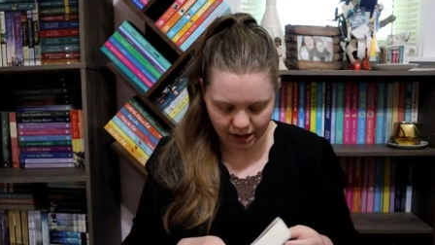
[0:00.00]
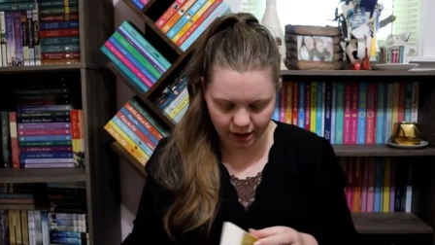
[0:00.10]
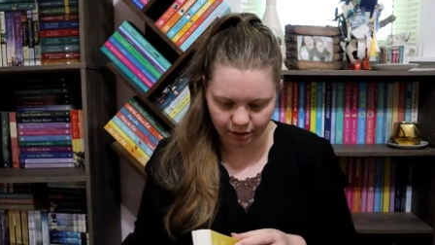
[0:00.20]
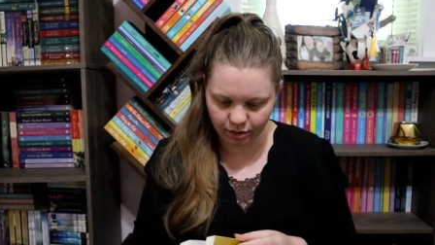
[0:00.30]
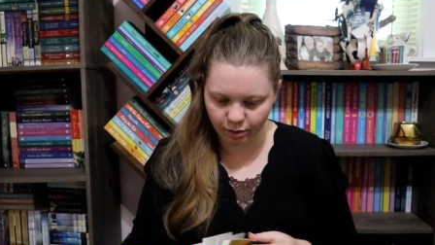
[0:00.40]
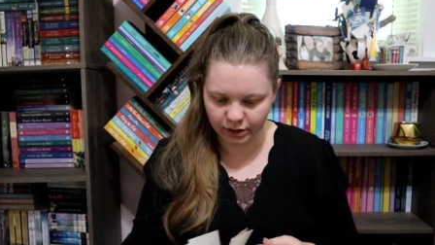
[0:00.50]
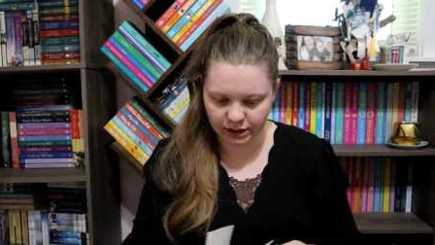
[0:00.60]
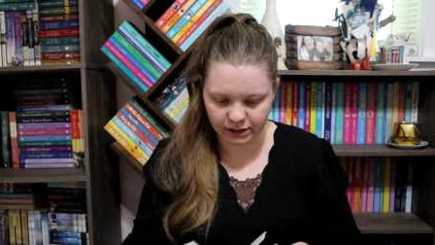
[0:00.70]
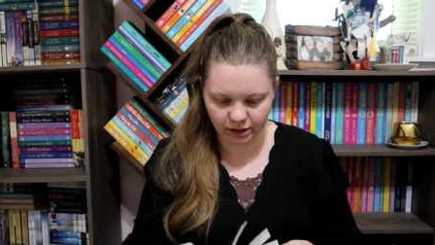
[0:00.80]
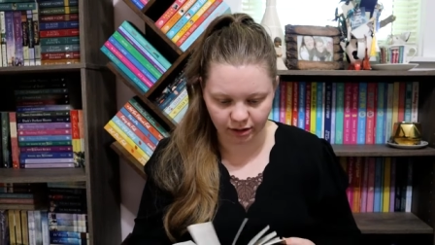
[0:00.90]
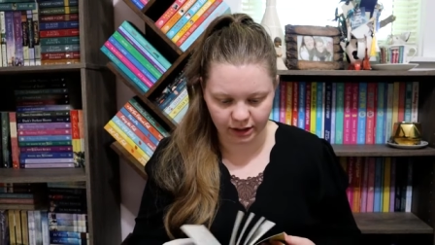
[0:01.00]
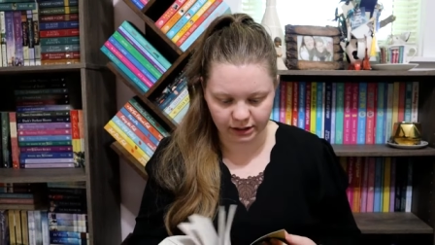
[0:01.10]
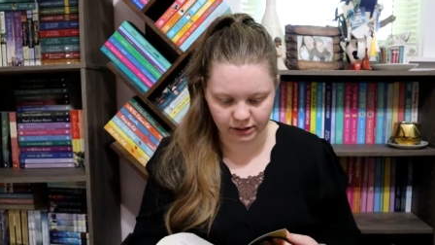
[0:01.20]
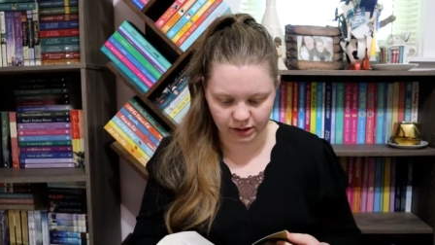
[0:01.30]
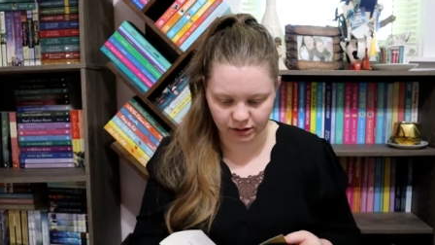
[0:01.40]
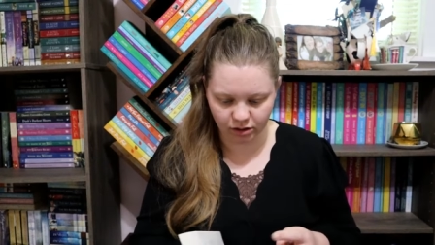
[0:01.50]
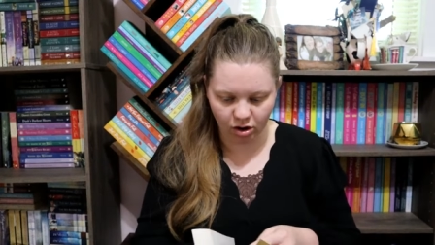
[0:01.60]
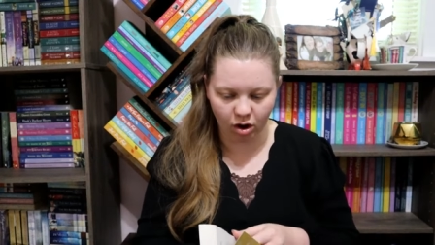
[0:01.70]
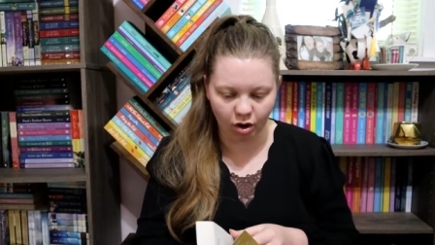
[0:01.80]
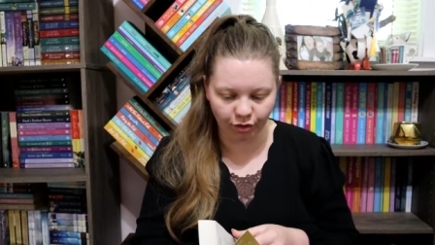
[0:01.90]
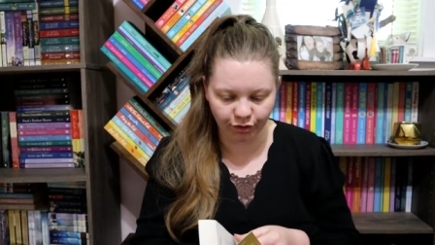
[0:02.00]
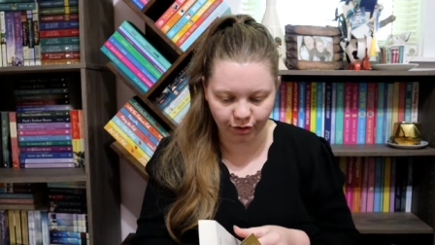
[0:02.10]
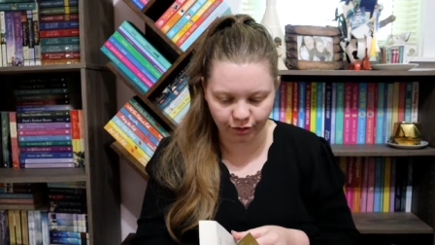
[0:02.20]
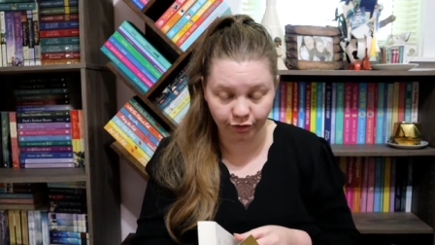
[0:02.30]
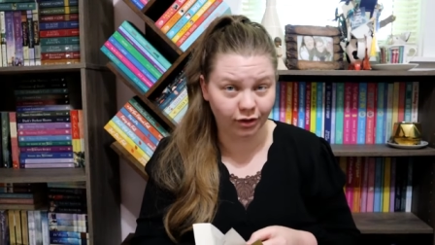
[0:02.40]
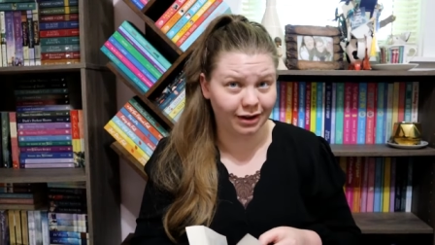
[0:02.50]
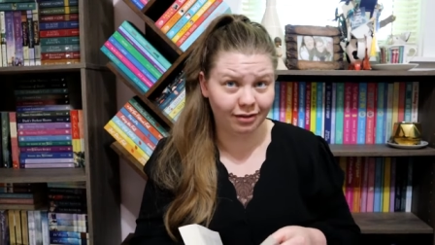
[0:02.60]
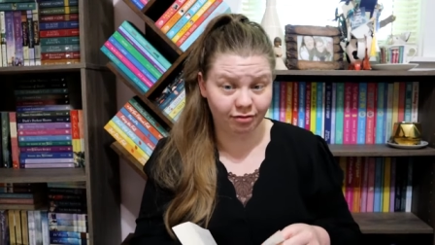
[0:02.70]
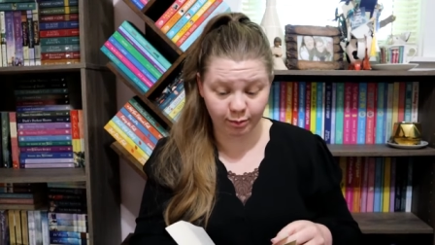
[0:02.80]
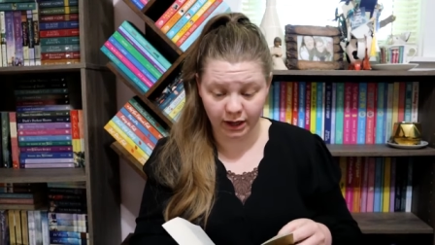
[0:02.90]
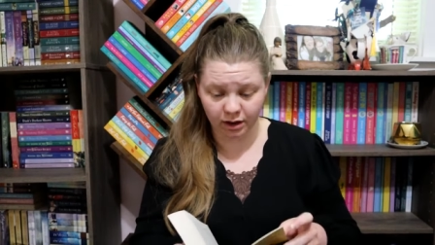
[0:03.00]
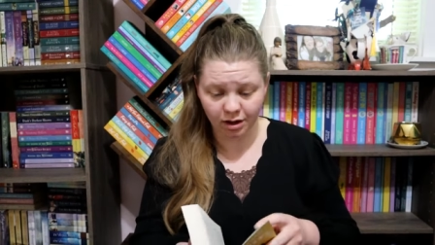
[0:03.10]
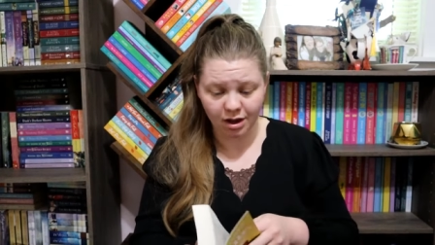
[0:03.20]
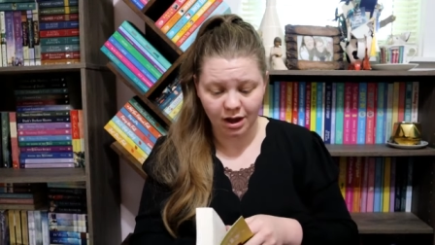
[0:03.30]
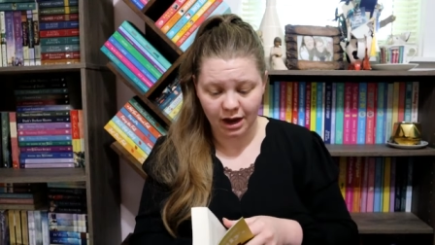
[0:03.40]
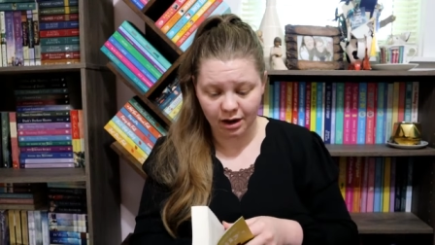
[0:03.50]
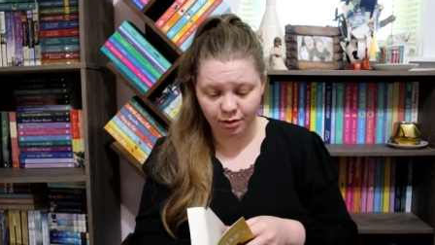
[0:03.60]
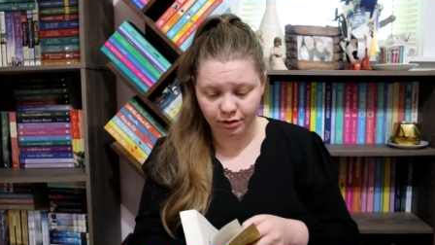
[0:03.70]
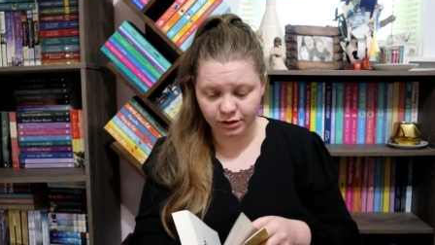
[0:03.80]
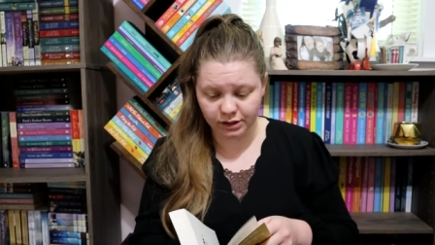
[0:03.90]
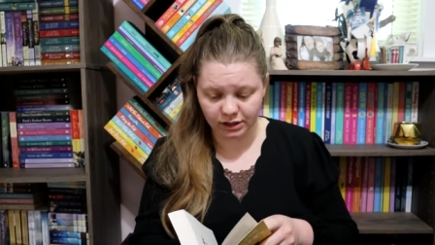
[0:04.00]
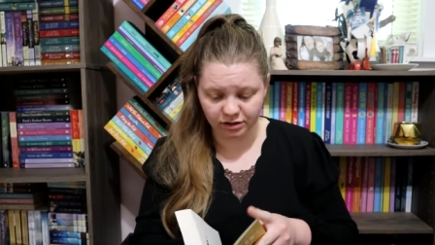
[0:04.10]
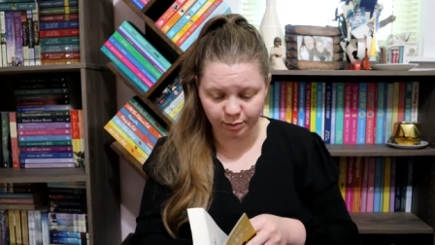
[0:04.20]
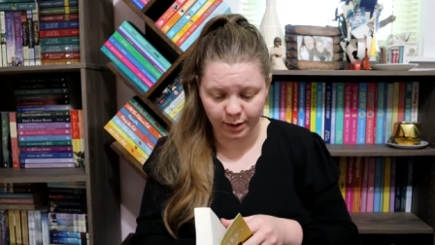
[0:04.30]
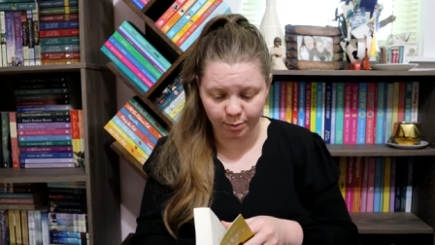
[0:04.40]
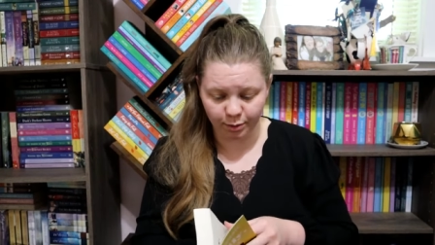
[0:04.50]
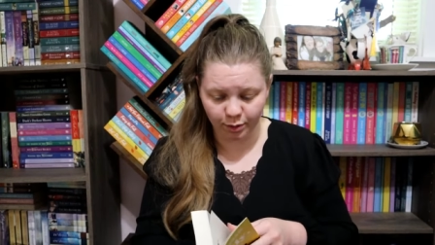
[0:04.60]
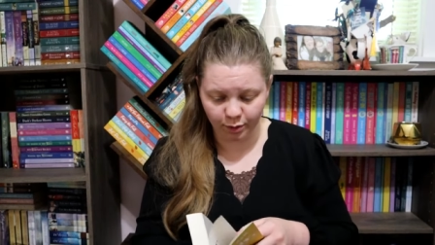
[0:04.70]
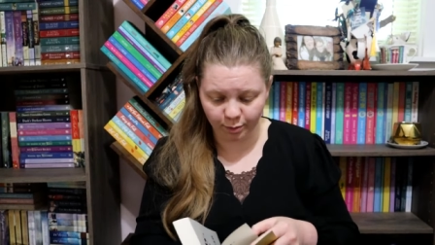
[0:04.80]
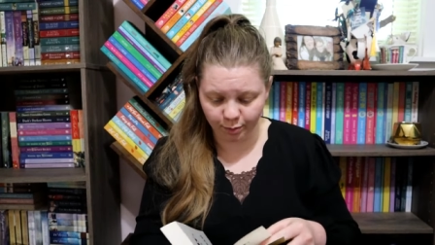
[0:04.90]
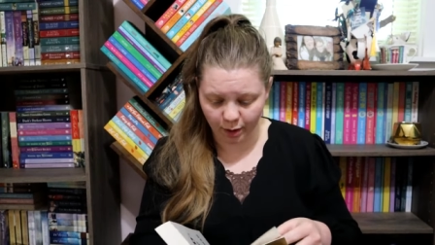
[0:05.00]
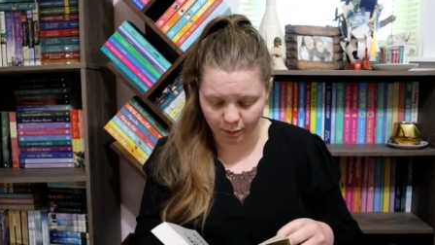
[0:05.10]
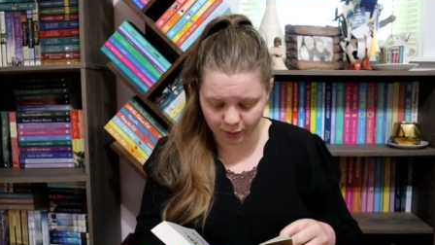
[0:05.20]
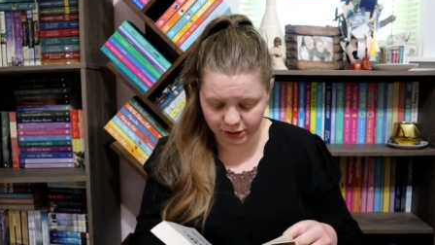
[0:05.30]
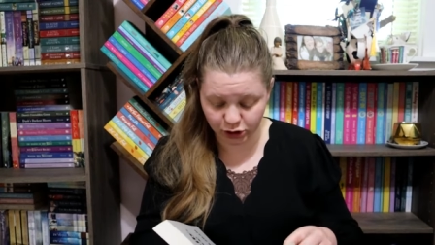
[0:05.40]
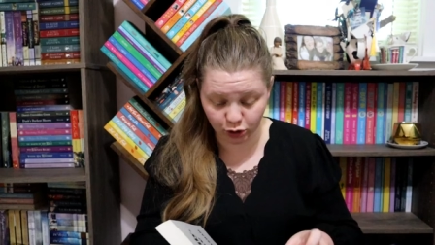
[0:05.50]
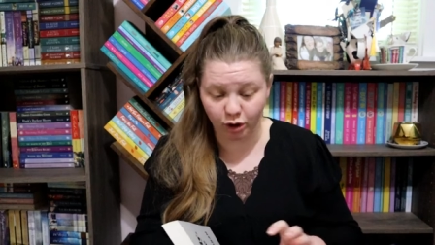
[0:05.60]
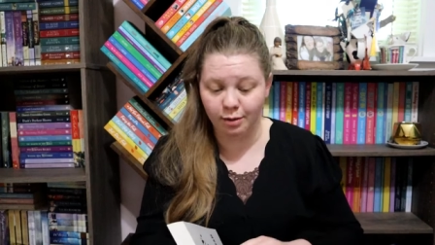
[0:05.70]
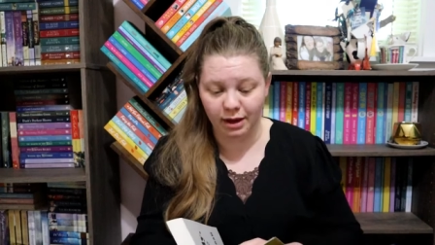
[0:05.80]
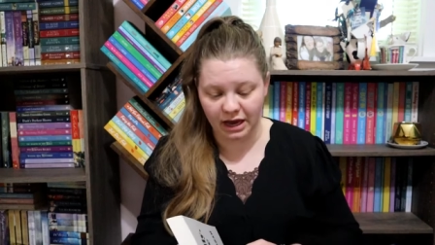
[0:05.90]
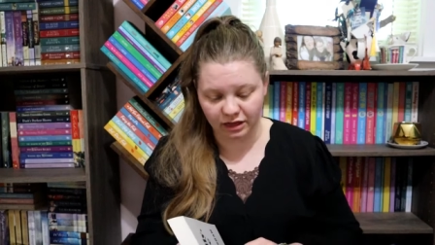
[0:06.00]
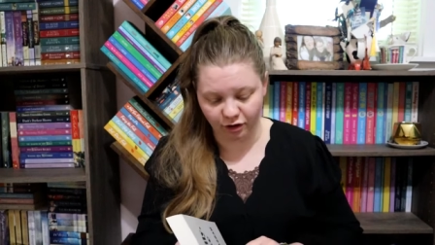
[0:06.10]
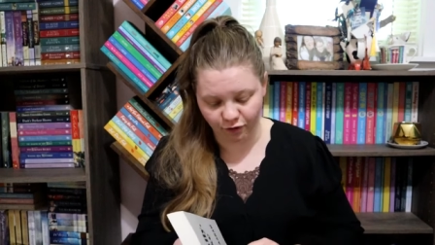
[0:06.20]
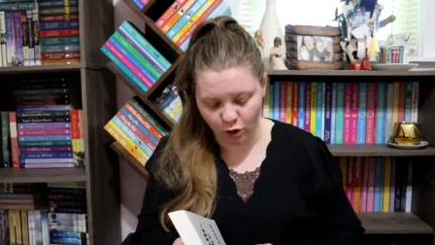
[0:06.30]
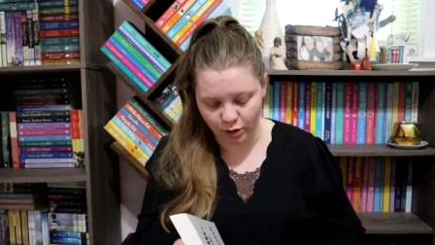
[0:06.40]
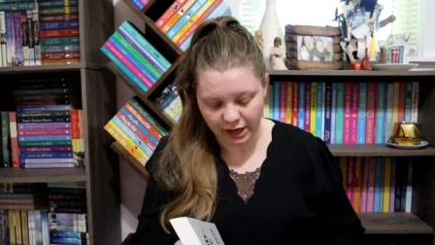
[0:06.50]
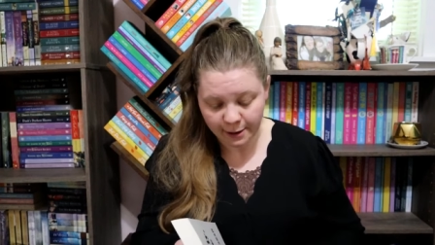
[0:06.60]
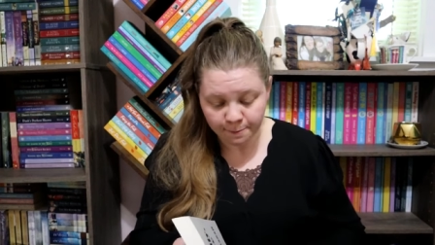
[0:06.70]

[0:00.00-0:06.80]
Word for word: I don't know what the series is called. Forgive me. I know there's tons of people who are probably screaming at their phone.